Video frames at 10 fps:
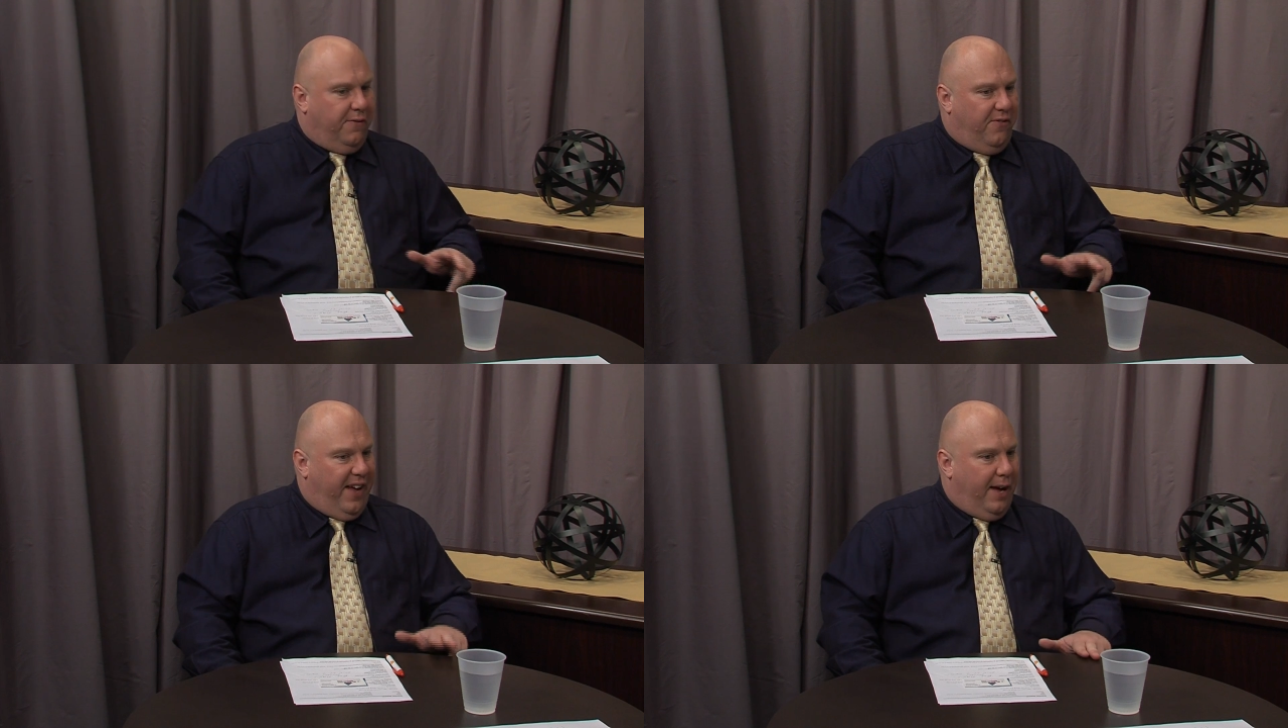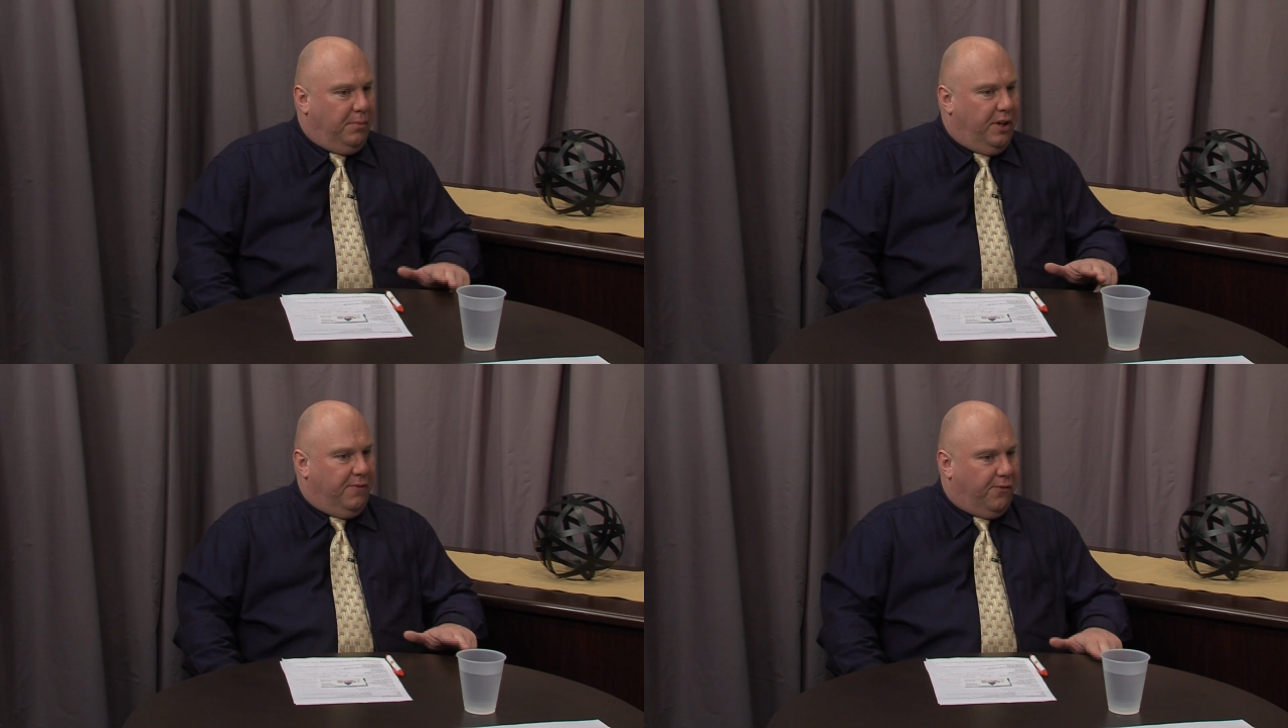
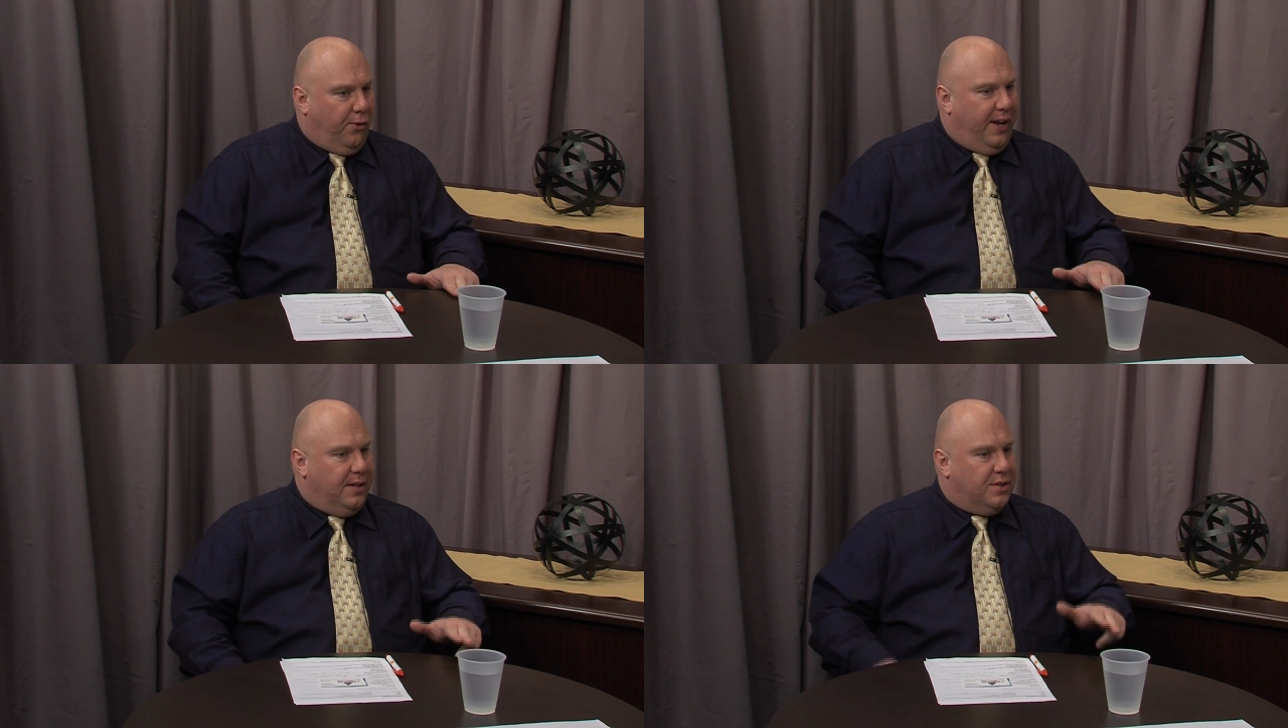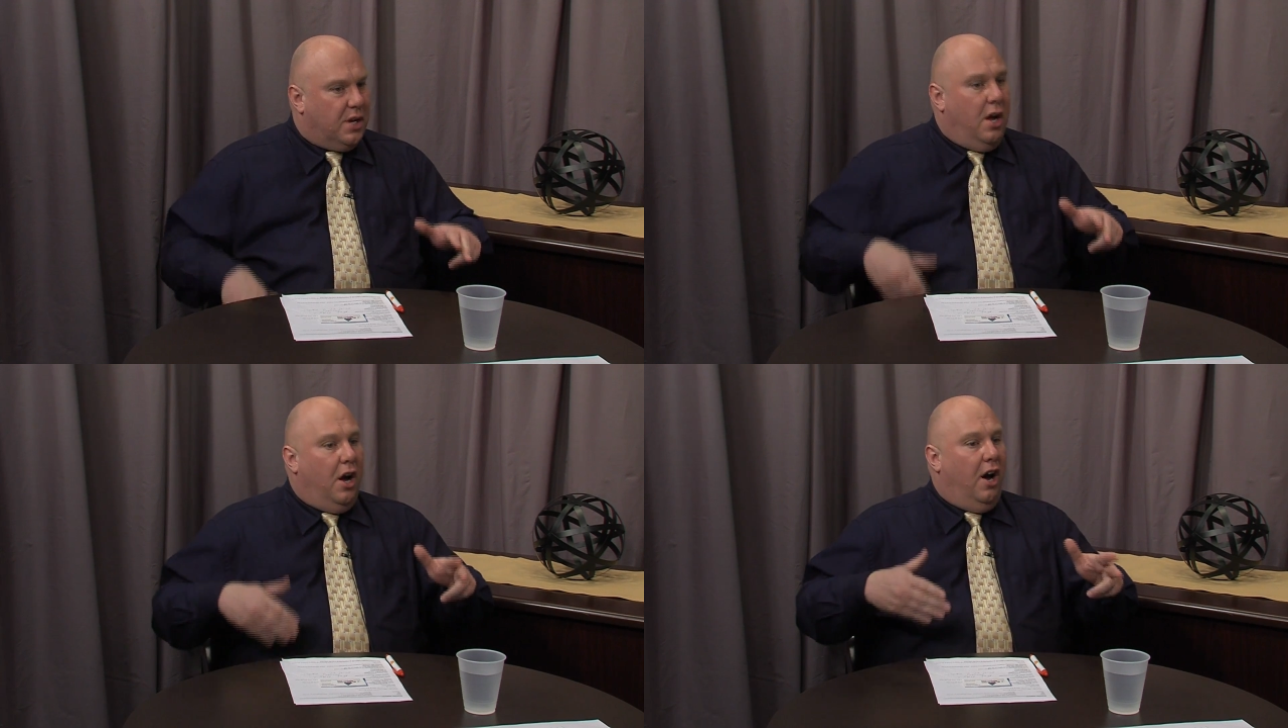family, friends
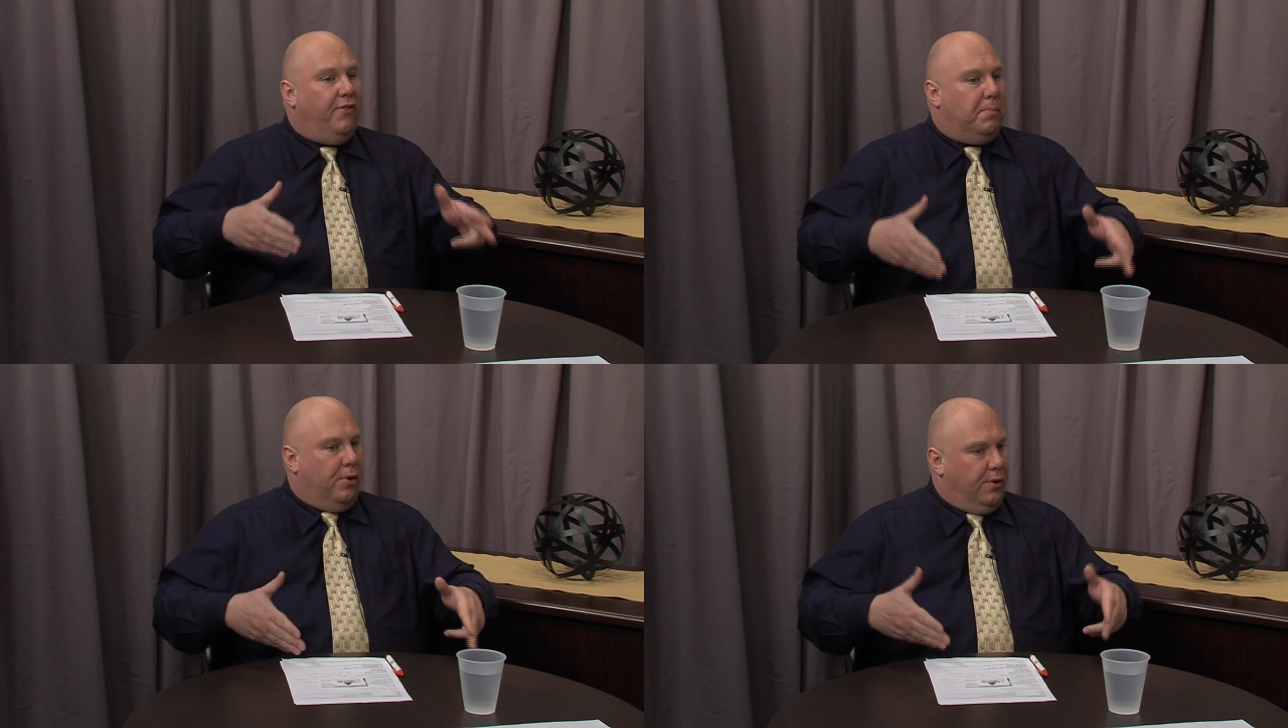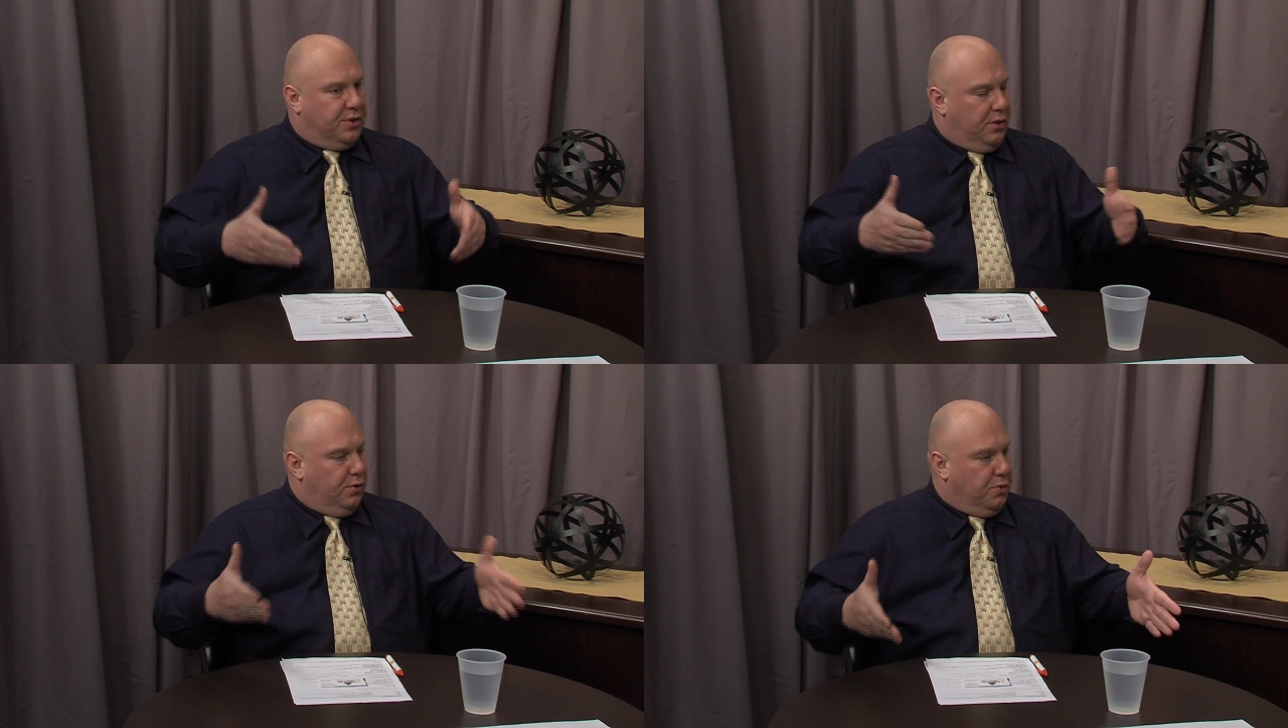of a
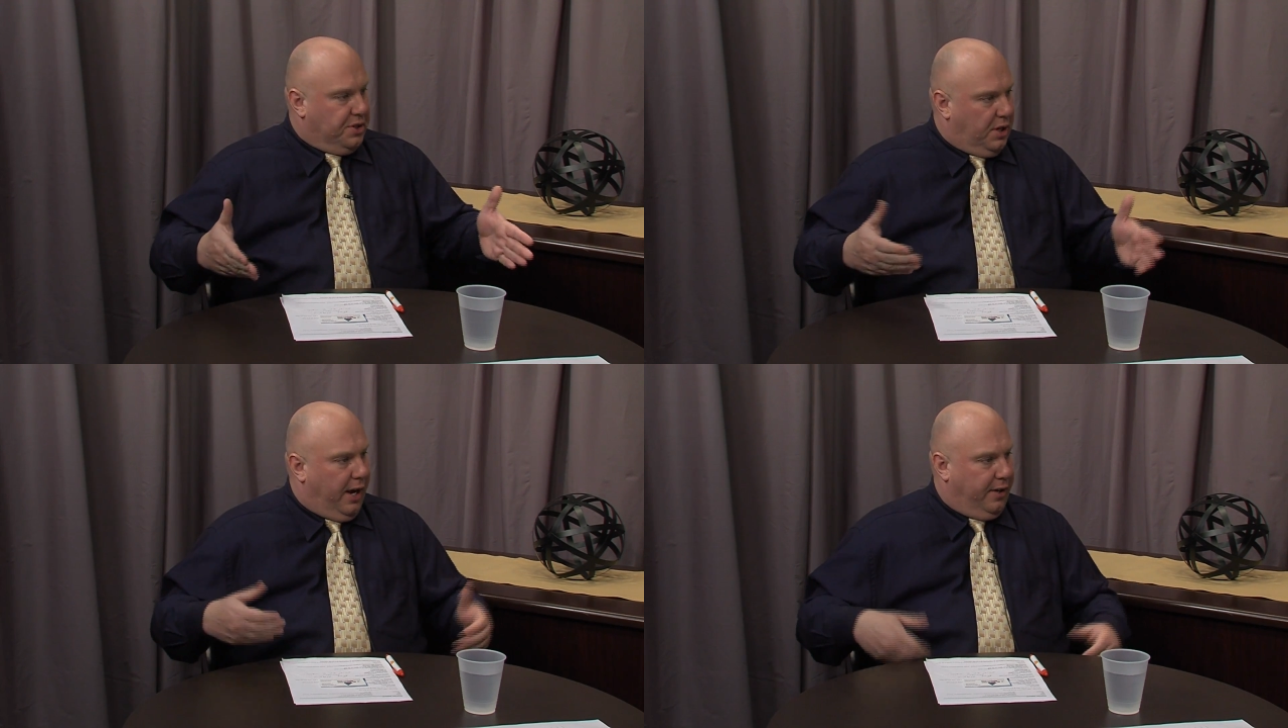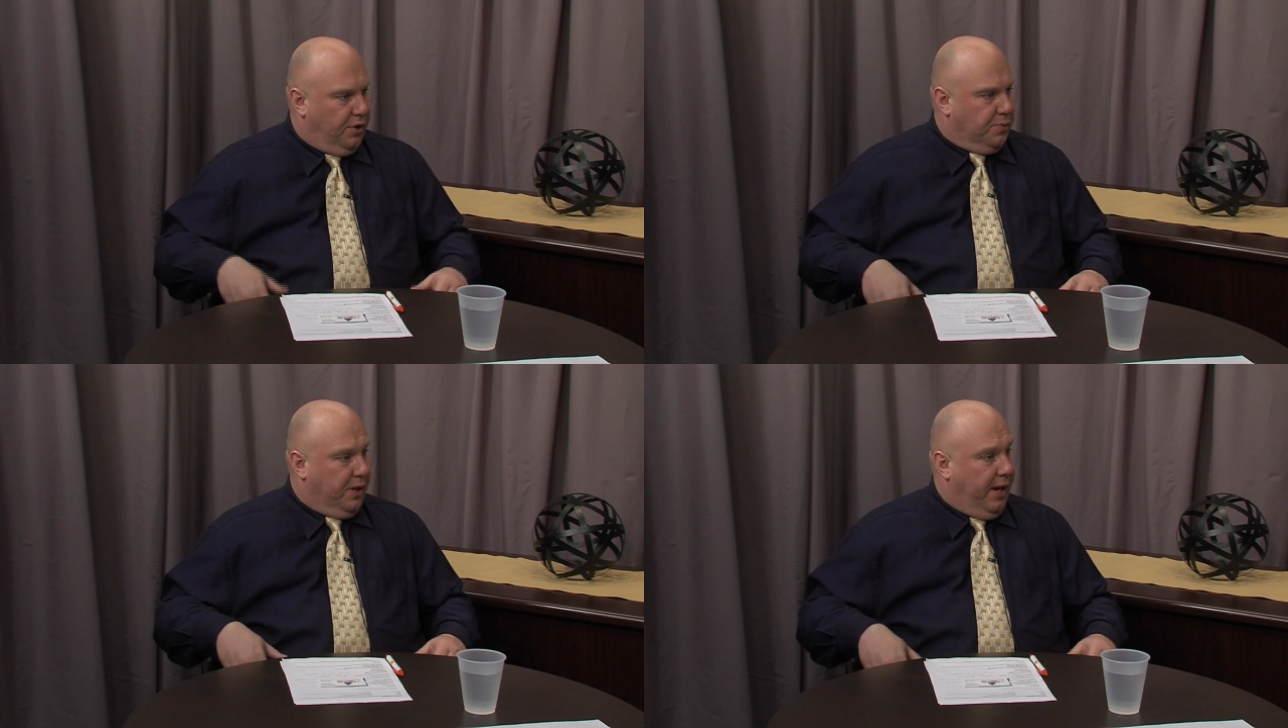person who is
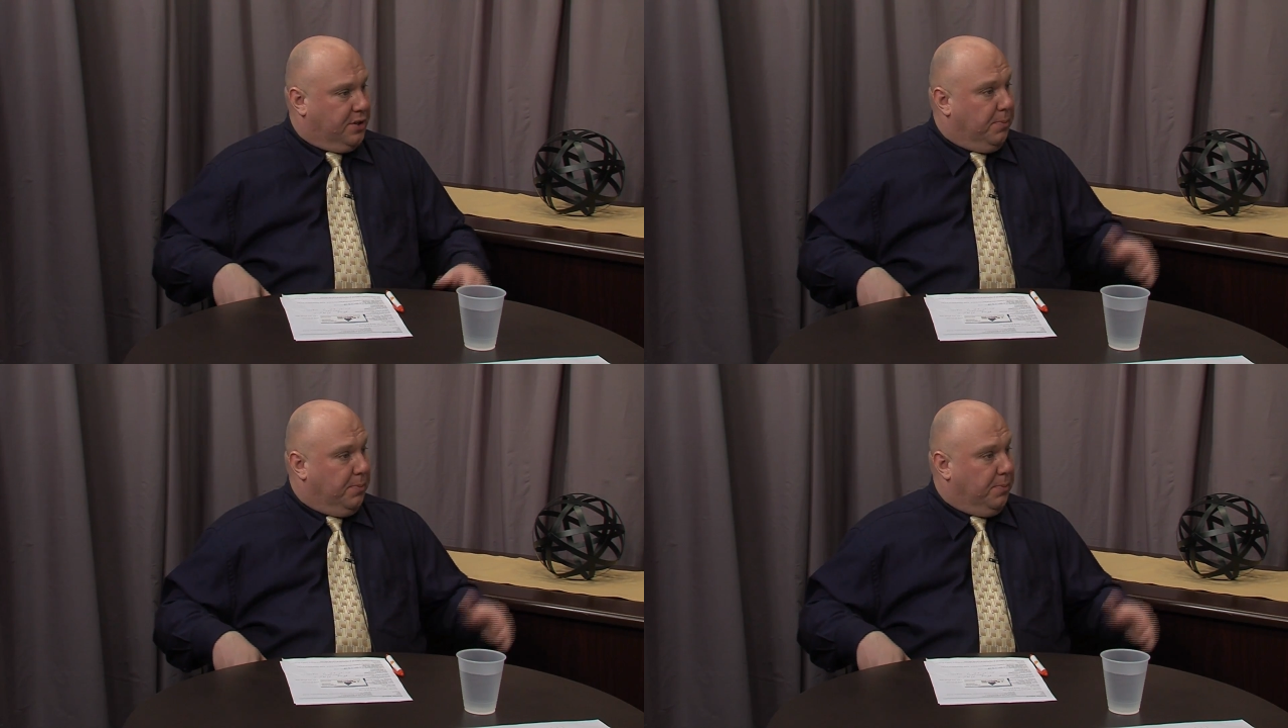diagnosed with cancer,